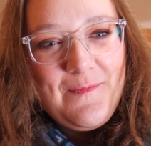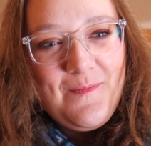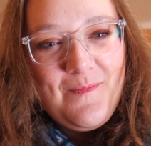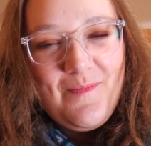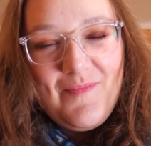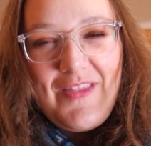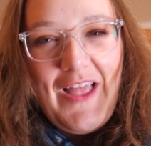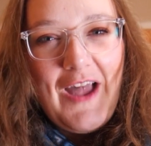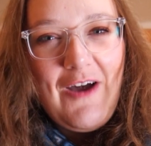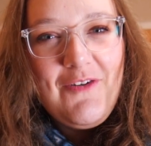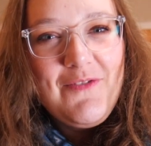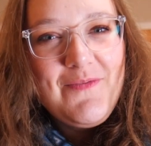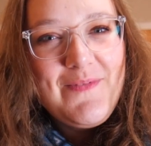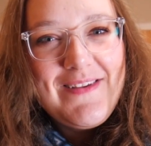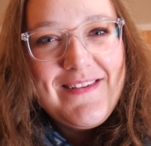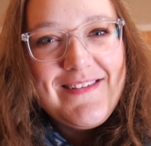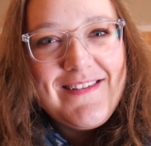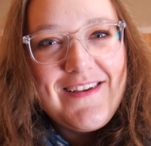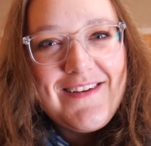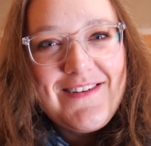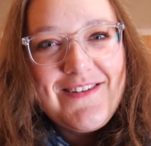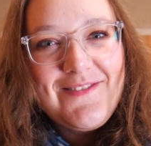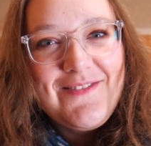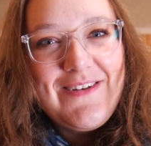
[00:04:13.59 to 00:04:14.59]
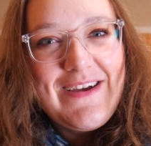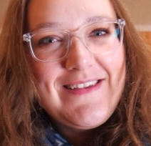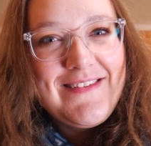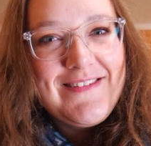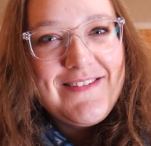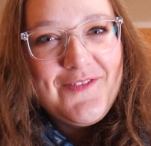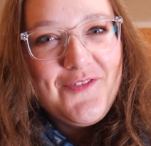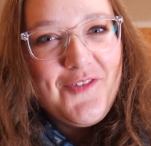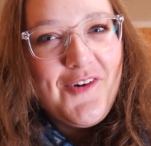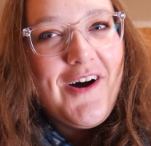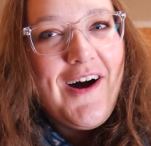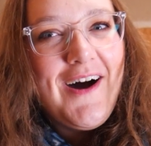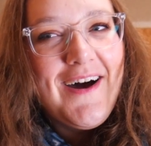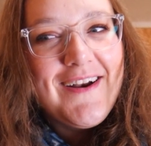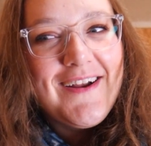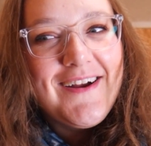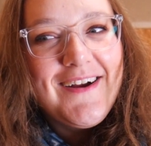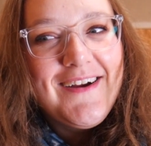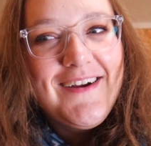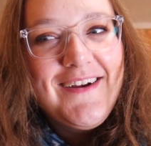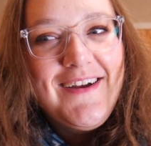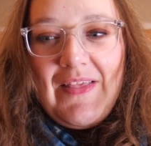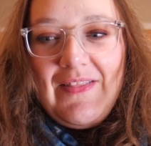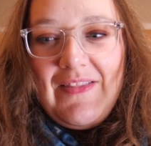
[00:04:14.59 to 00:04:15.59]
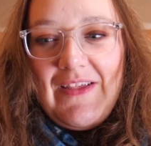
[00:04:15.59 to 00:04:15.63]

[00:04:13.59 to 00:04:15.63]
That would be such a waste of water.